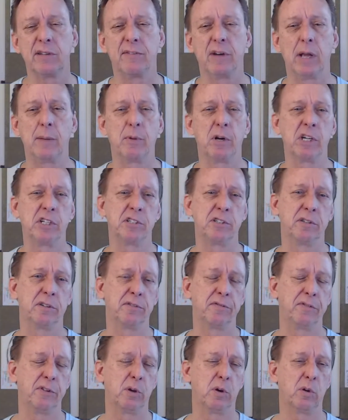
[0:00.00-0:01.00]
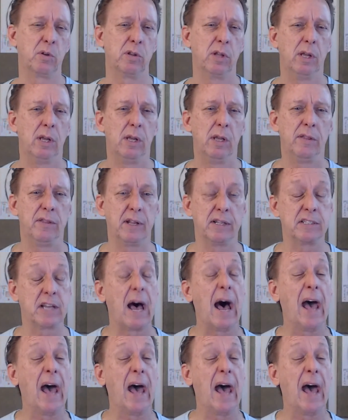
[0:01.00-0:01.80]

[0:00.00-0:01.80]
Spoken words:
the vibrational field that's